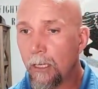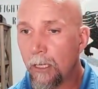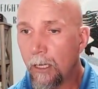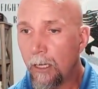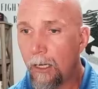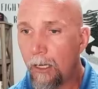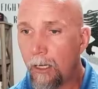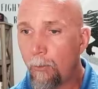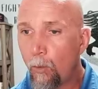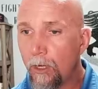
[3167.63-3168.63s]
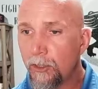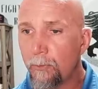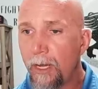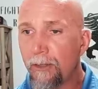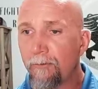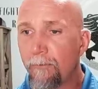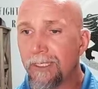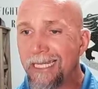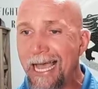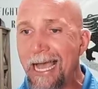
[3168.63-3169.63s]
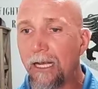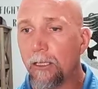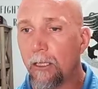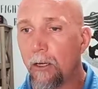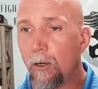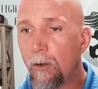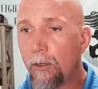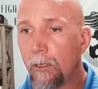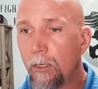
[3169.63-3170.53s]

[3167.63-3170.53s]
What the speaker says: What is your method for tack load,